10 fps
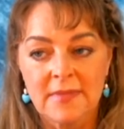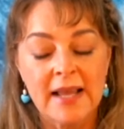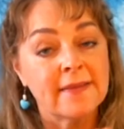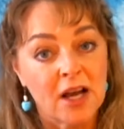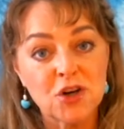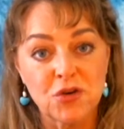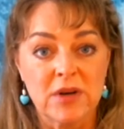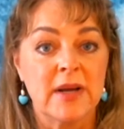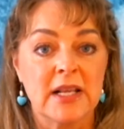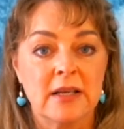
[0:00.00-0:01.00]
and luxury
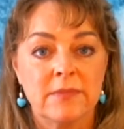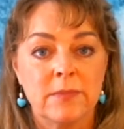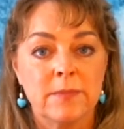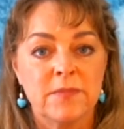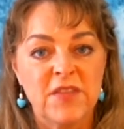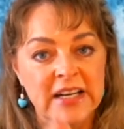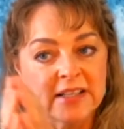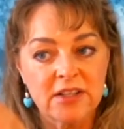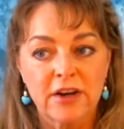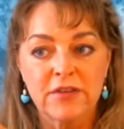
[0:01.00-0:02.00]
money.
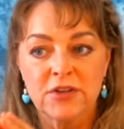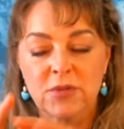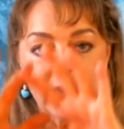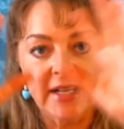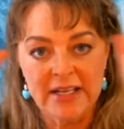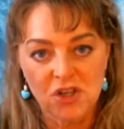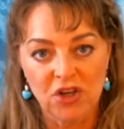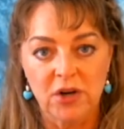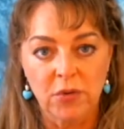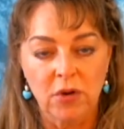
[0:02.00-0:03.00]
Venus governs money in
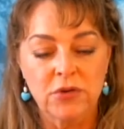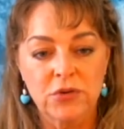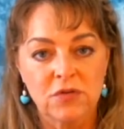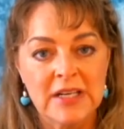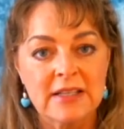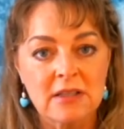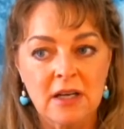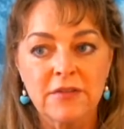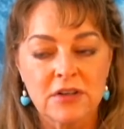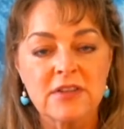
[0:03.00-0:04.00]
general. So Venus
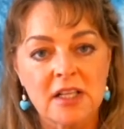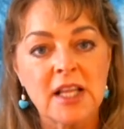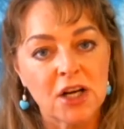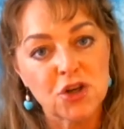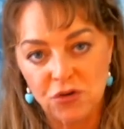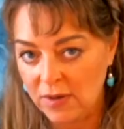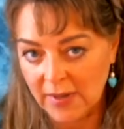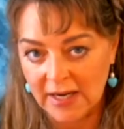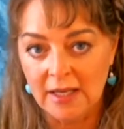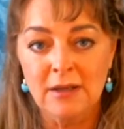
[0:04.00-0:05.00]
governs the luxury
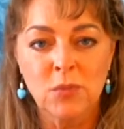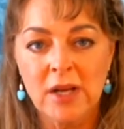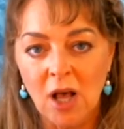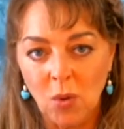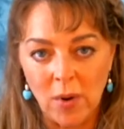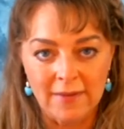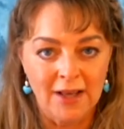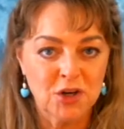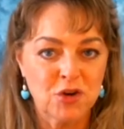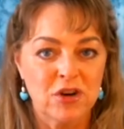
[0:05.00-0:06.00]
money. And we all want
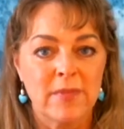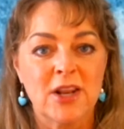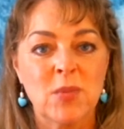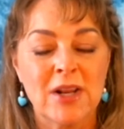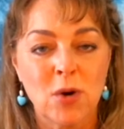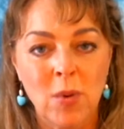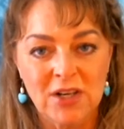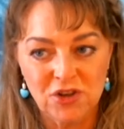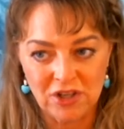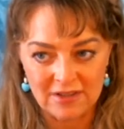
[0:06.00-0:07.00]
luxury money. We don't
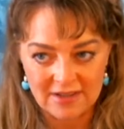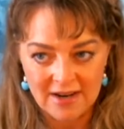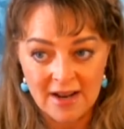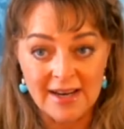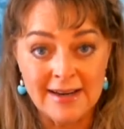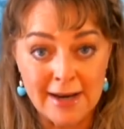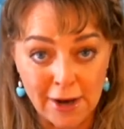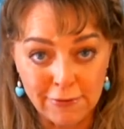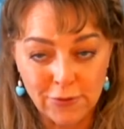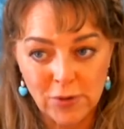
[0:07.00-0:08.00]
want just
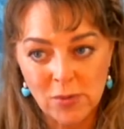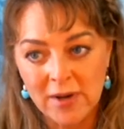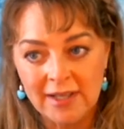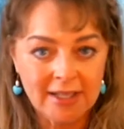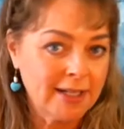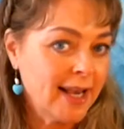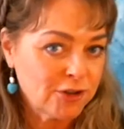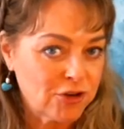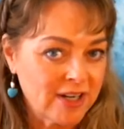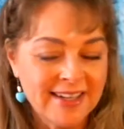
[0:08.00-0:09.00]
enough. We want a little
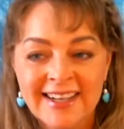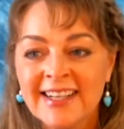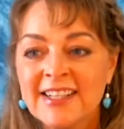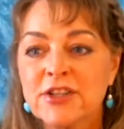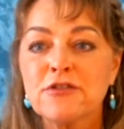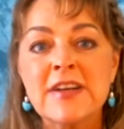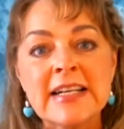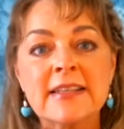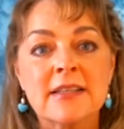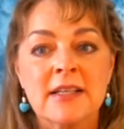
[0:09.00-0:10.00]
extra. So
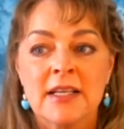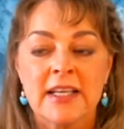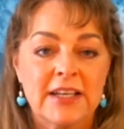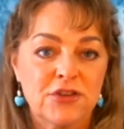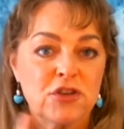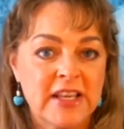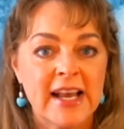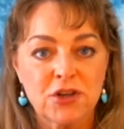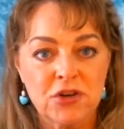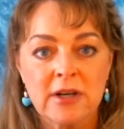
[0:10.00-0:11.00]
Venus gives you the
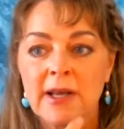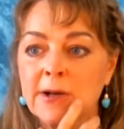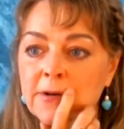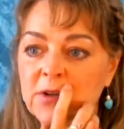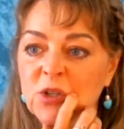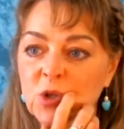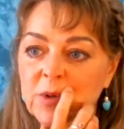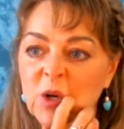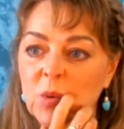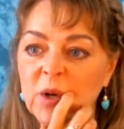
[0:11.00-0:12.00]
extra, and
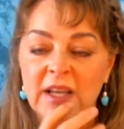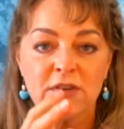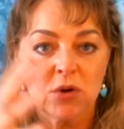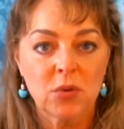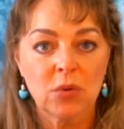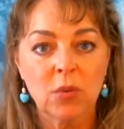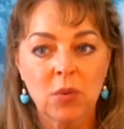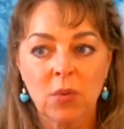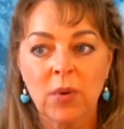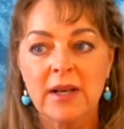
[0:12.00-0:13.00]
Jupiter will give you
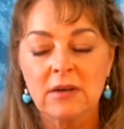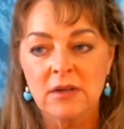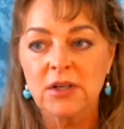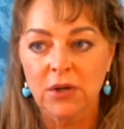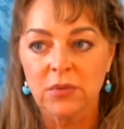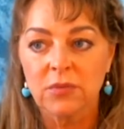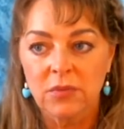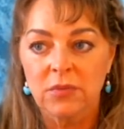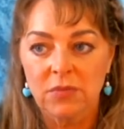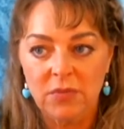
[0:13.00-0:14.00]
what,
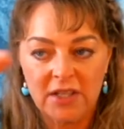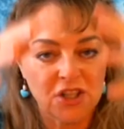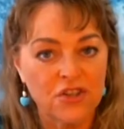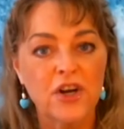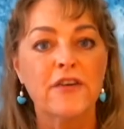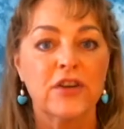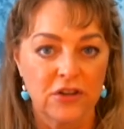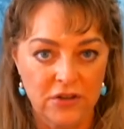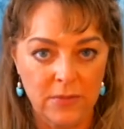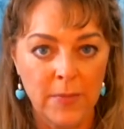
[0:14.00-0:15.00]
it just
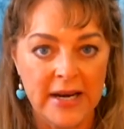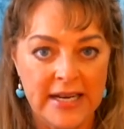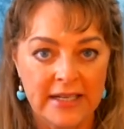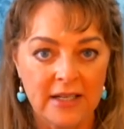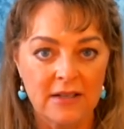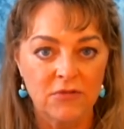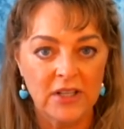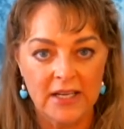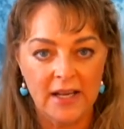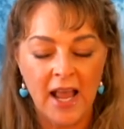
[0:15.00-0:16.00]
governs money and doesn't
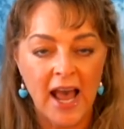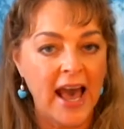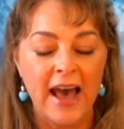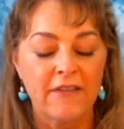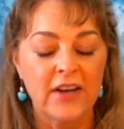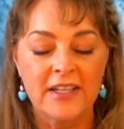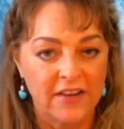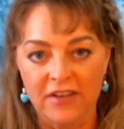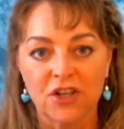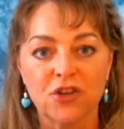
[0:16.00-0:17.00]
really have a
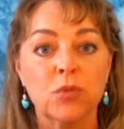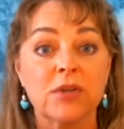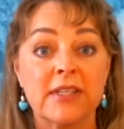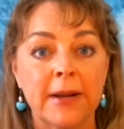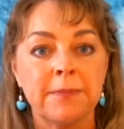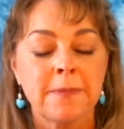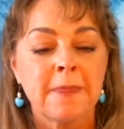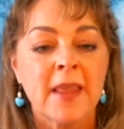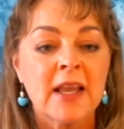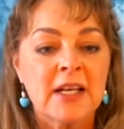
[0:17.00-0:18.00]
definition, we'll say.
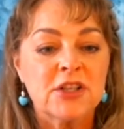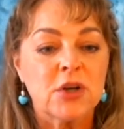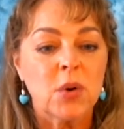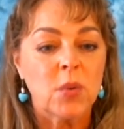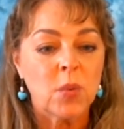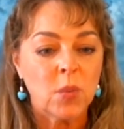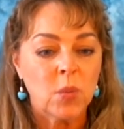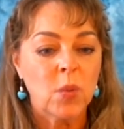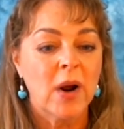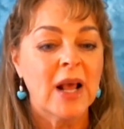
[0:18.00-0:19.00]
So
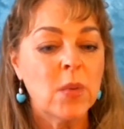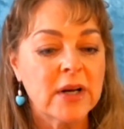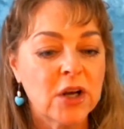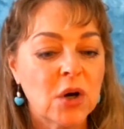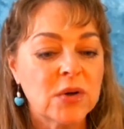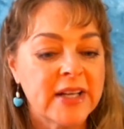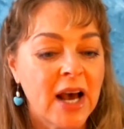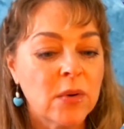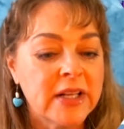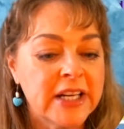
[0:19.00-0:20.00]
what I want to go
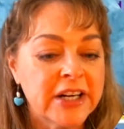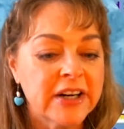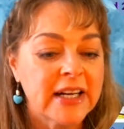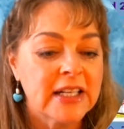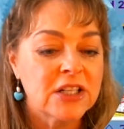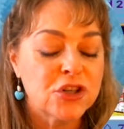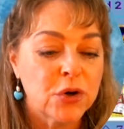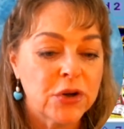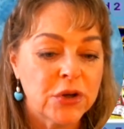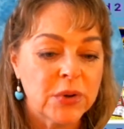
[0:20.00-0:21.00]
down here and
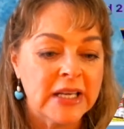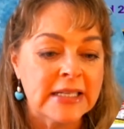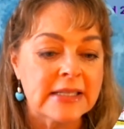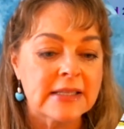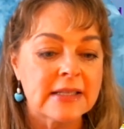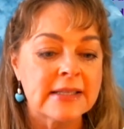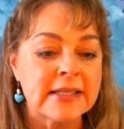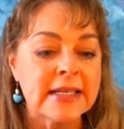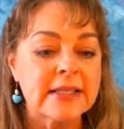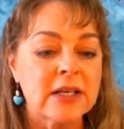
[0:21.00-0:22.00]
show you is the
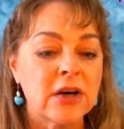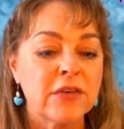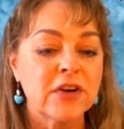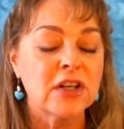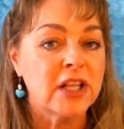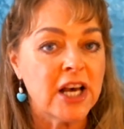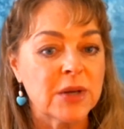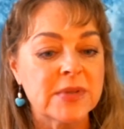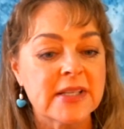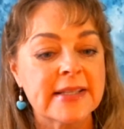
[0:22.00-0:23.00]
Six of
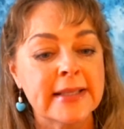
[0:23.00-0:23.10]
Clubs is